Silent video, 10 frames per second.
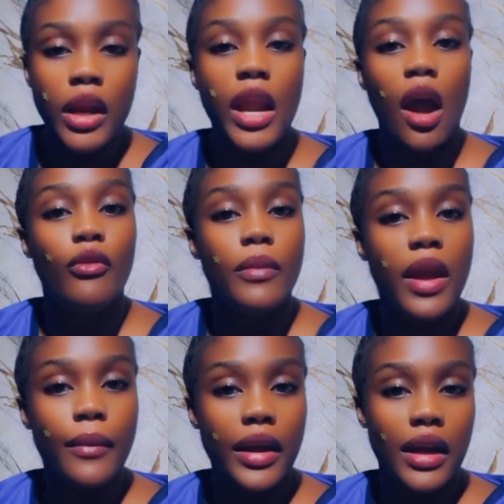Now
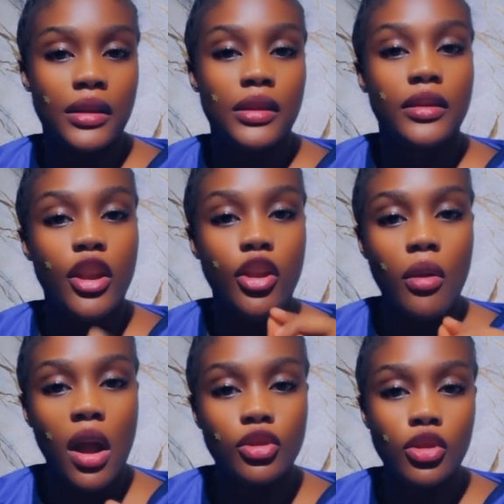remember that the
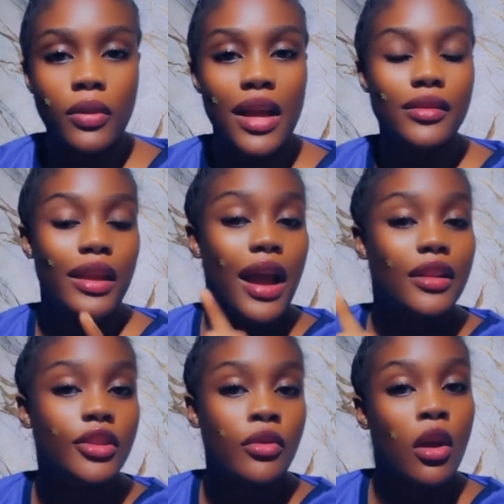neural tube has the
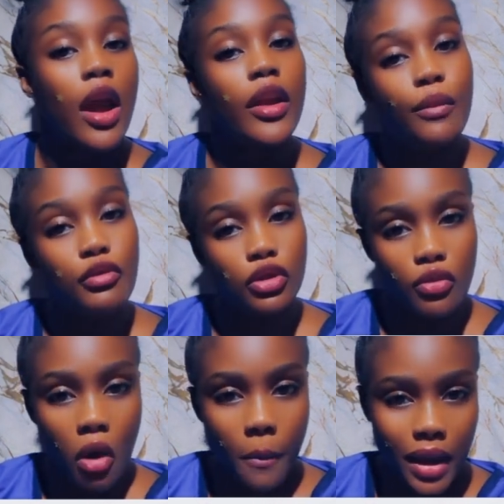anterior and the
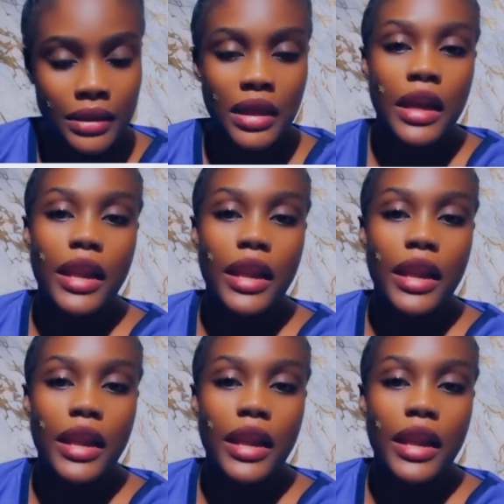posterior part.